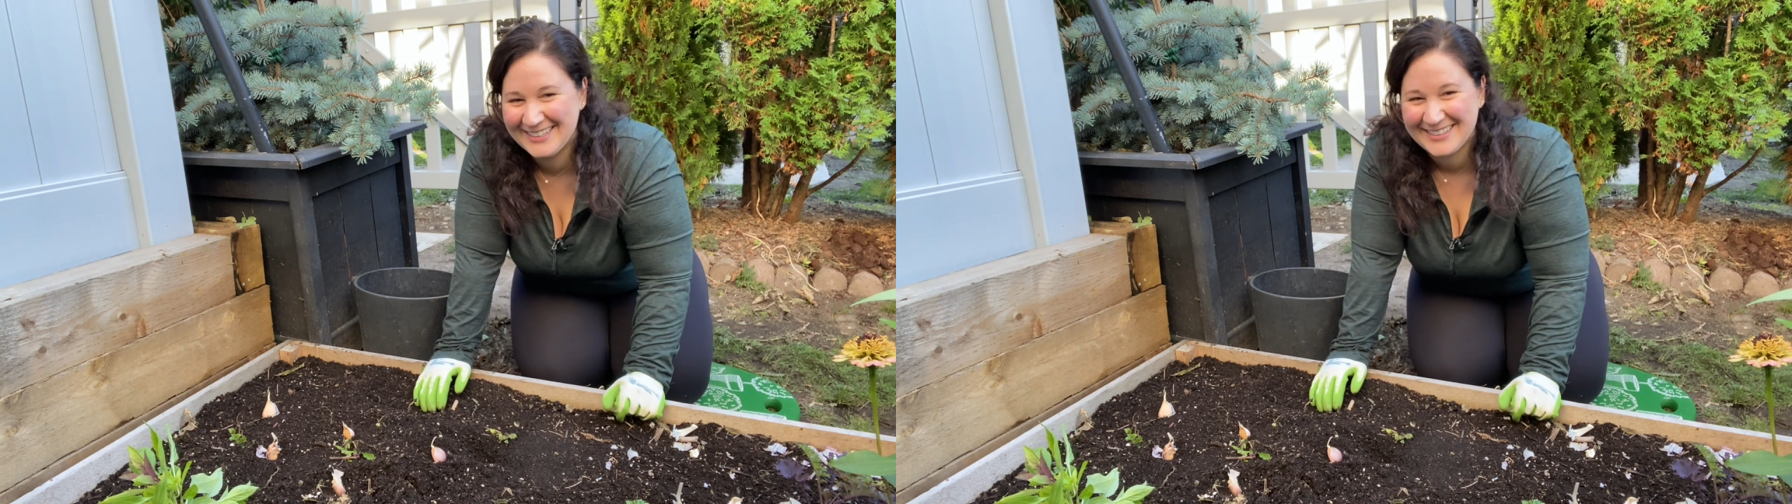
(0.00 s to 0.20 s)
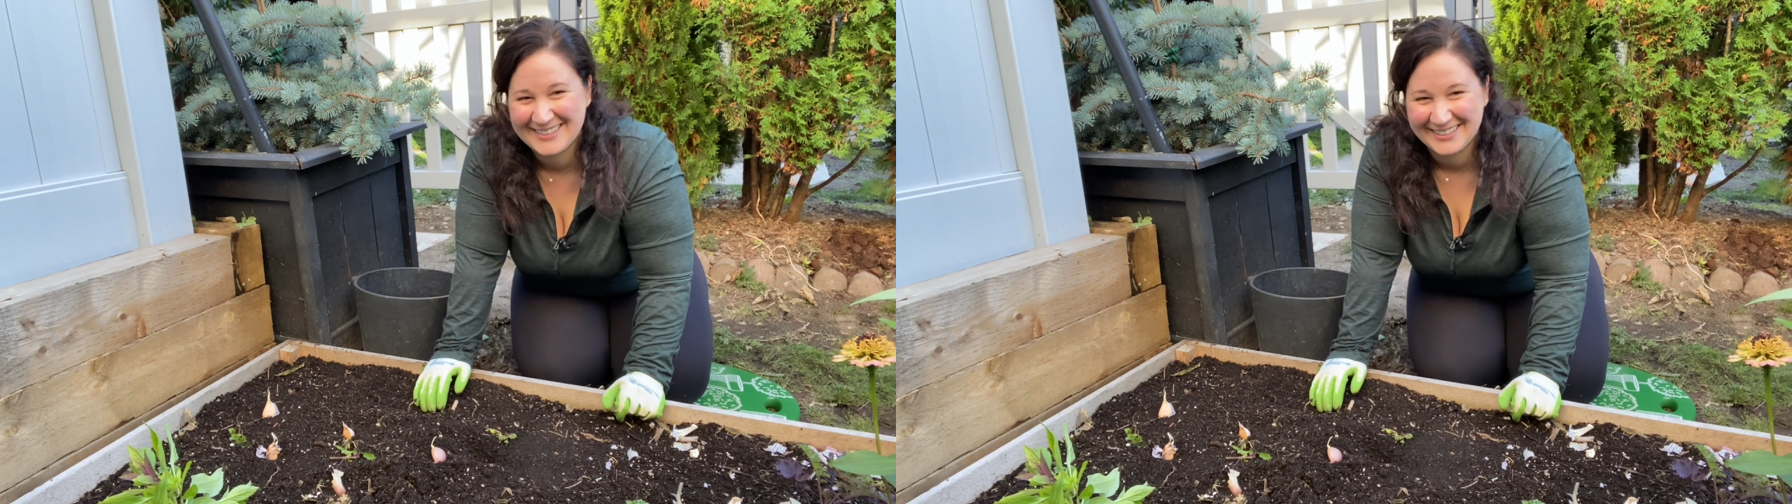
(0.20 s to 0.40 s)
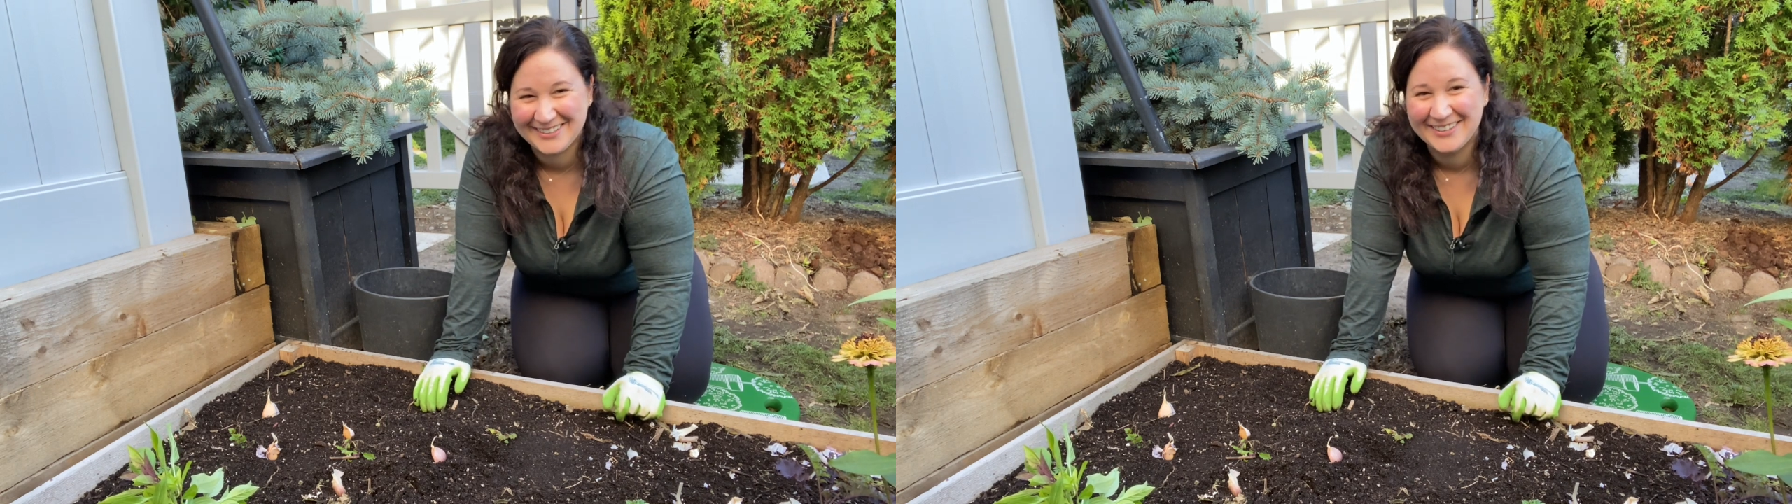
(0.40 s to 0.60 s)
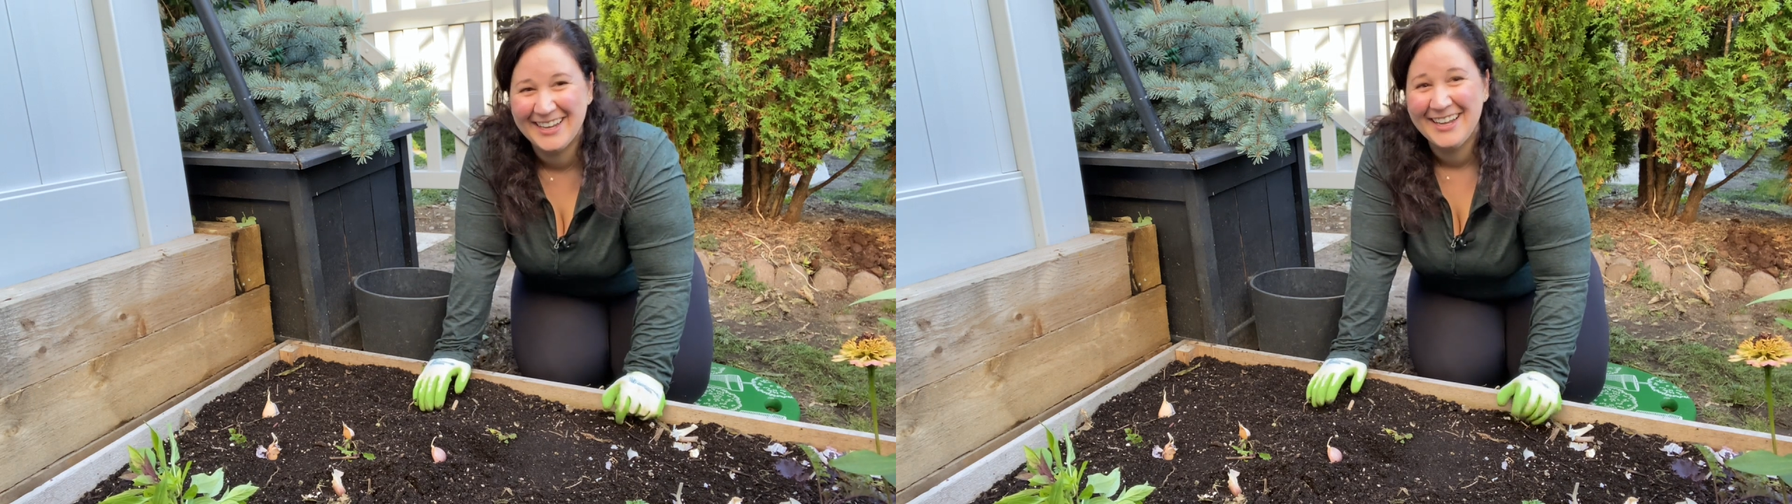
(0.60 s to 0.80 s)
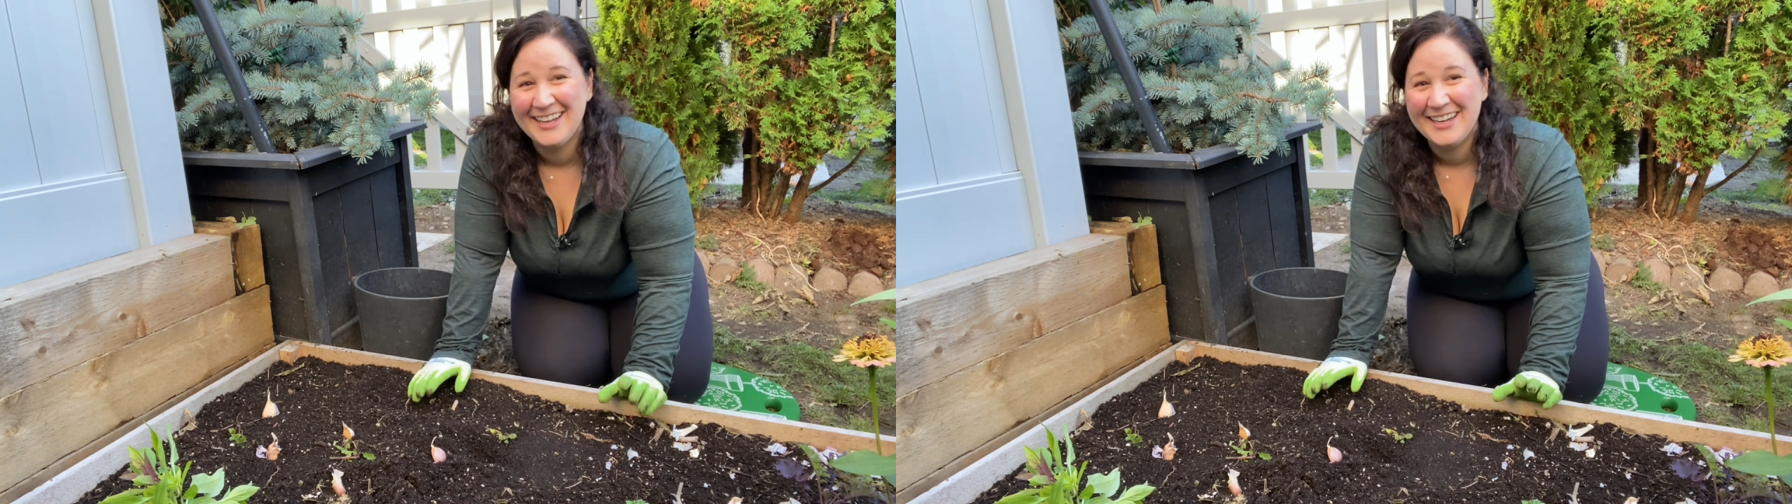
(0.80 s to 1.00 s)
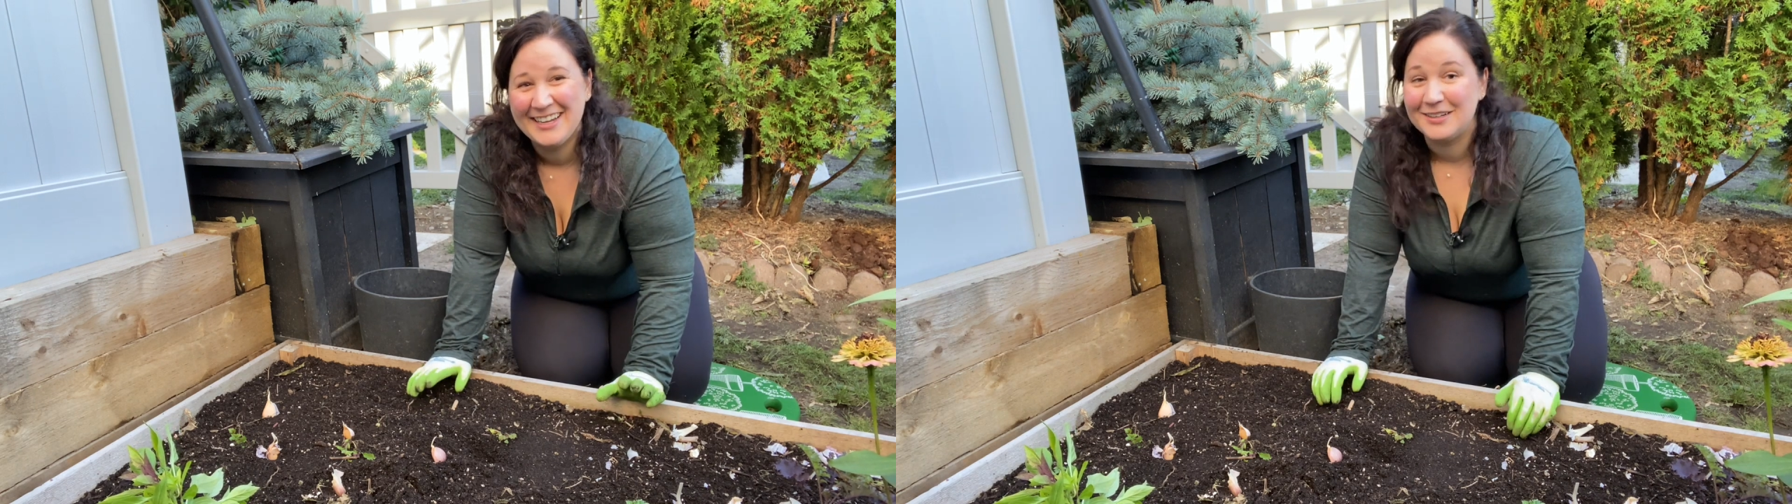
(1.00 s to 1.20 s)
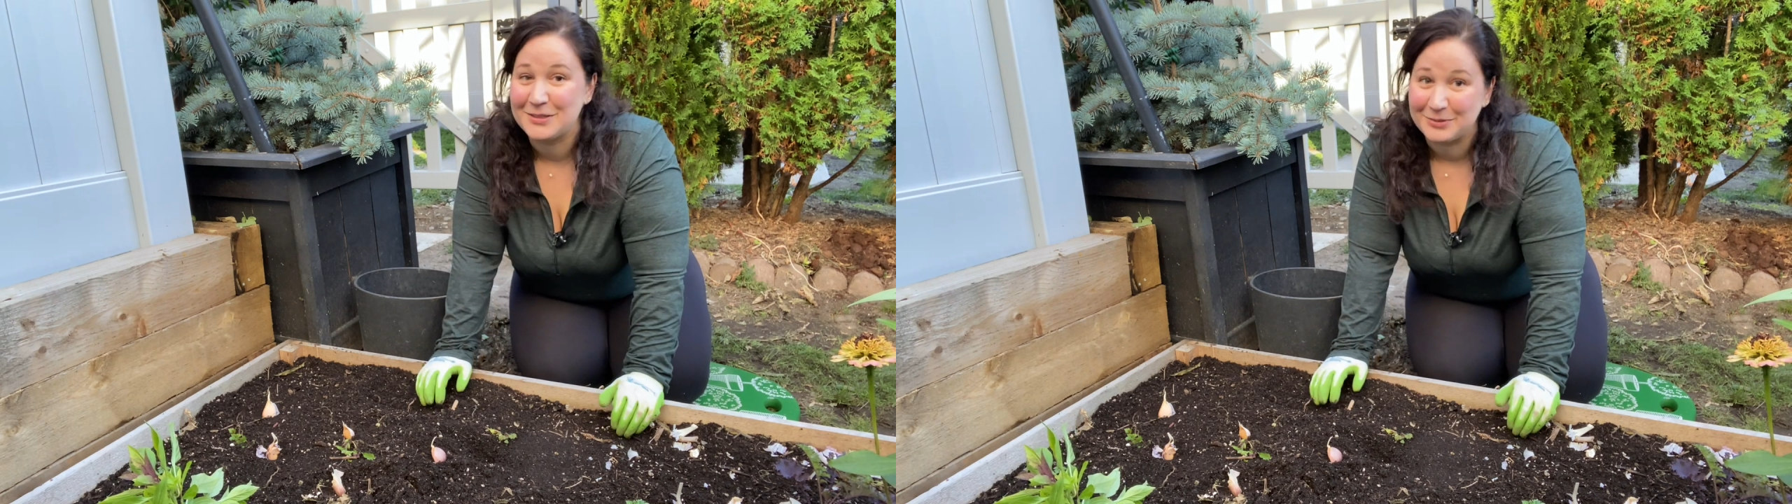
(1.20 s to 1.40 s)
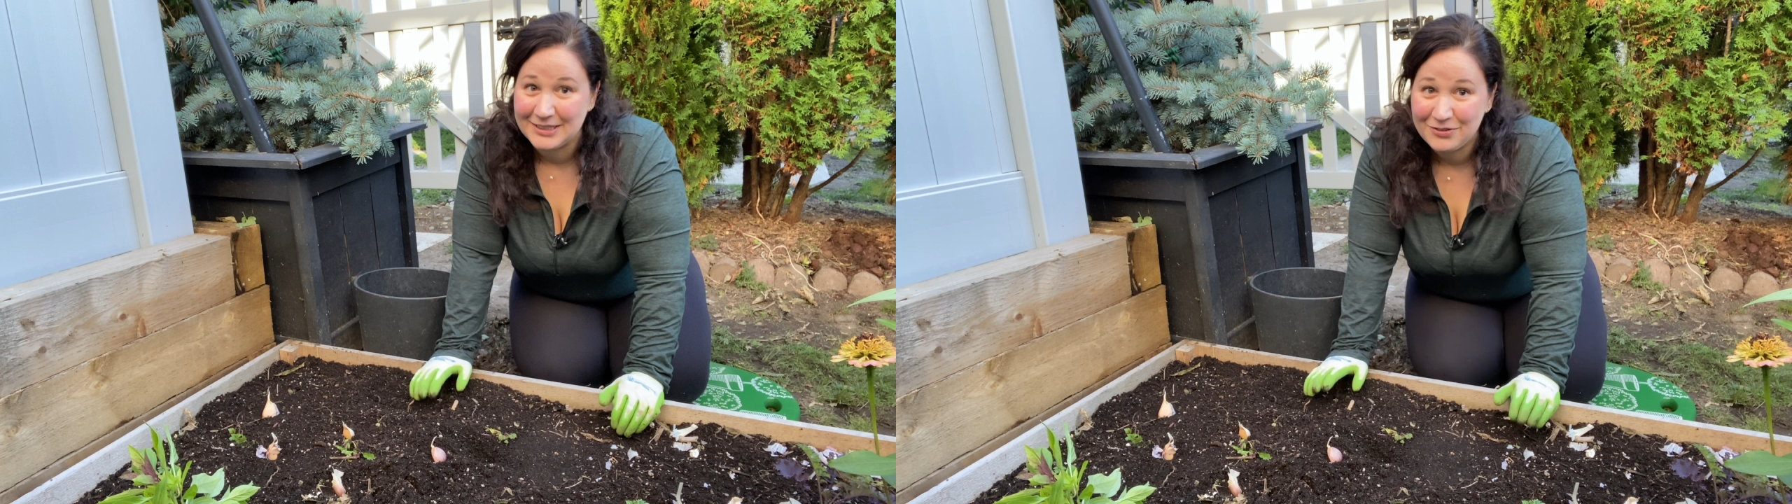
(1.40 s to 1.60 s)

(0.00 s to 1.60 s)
So we'll